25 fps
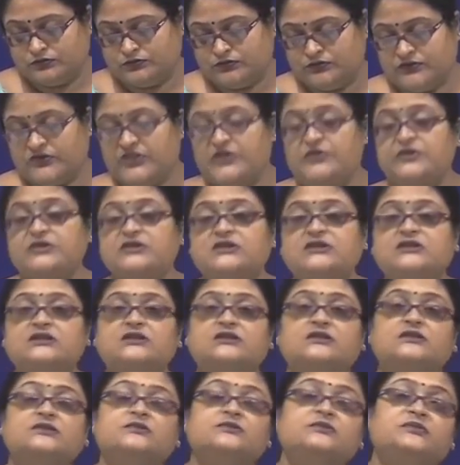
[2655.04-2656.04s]
There is a
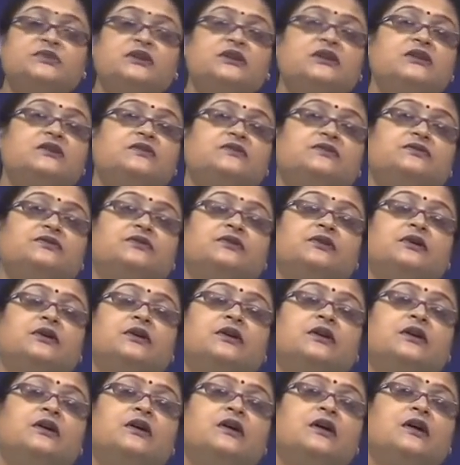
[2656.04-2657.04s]
certain belief
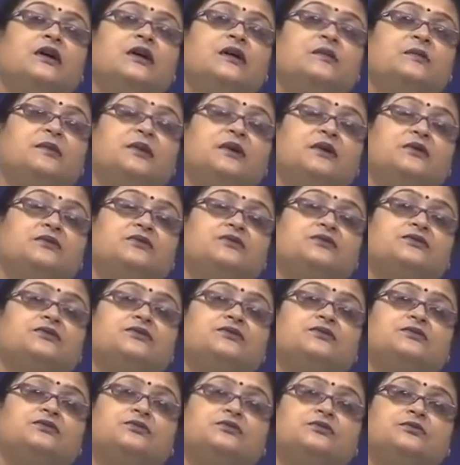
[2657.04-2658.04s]
about
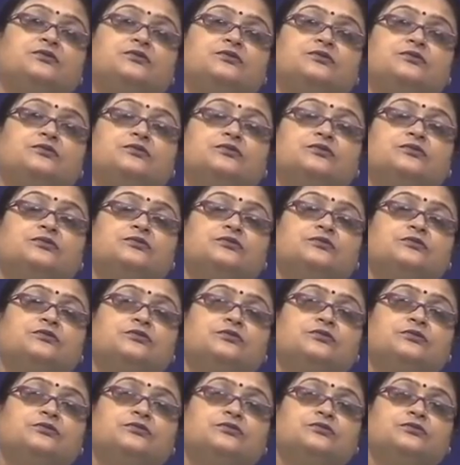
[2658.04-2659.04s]

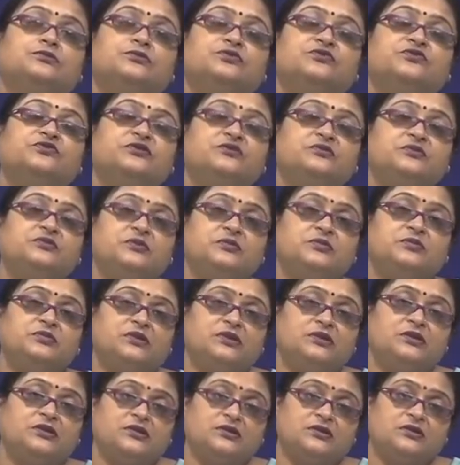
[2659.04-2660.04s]
which people
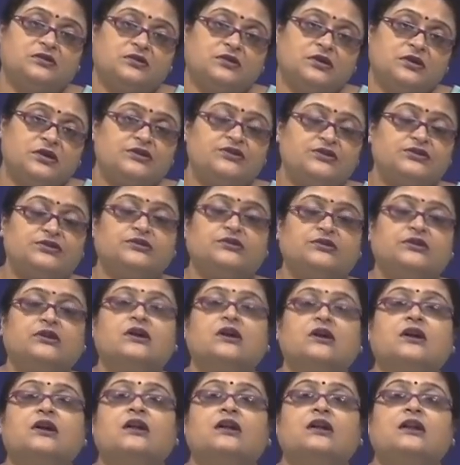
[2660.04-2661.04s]
nurture,
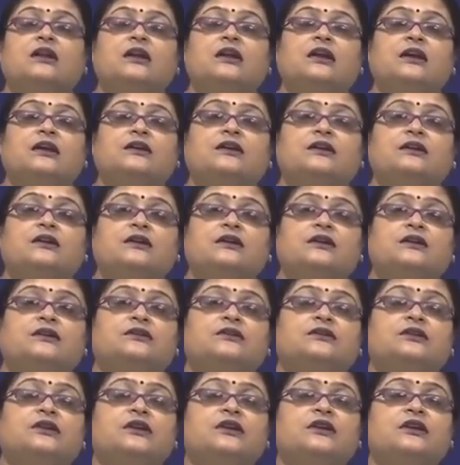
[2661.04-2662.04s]
like
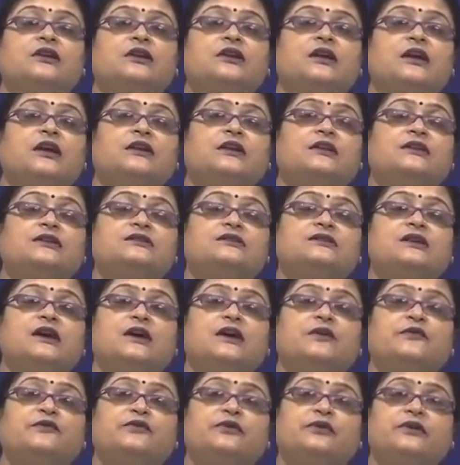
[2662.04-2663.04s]
they can
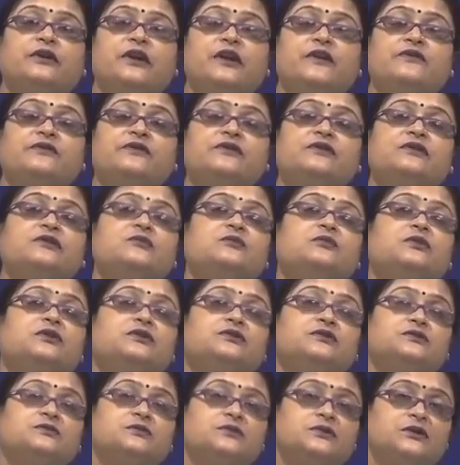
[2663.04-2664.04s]
decide for everything
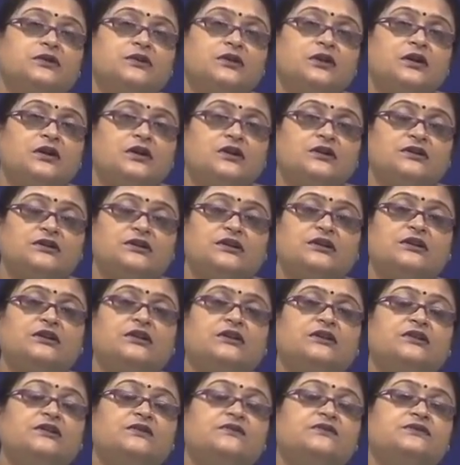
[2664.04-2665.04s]
possible on earth. They
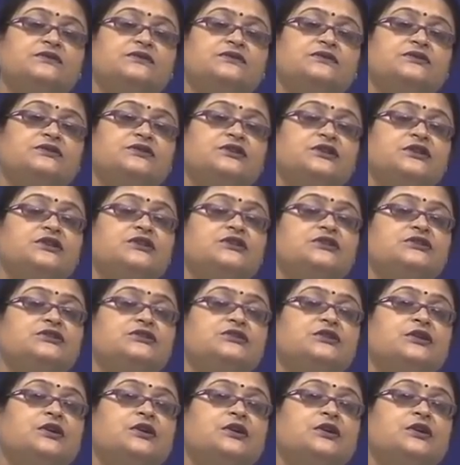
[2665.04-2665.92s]
can even change